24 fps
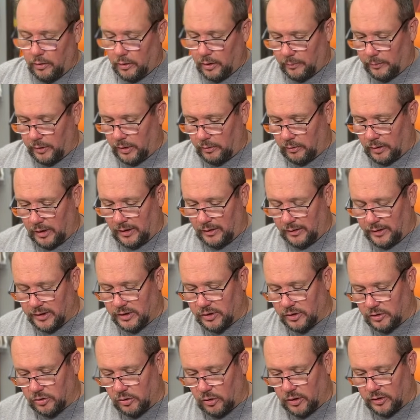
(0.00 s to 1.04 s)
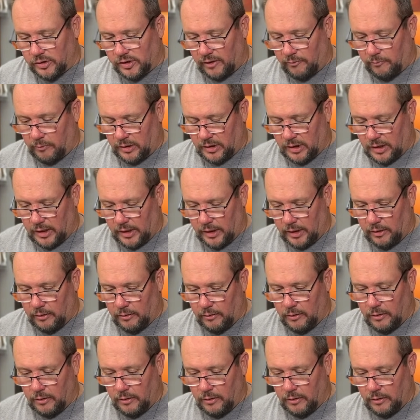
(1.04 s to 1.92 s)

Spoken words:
I mean, at least as long as I've been tying.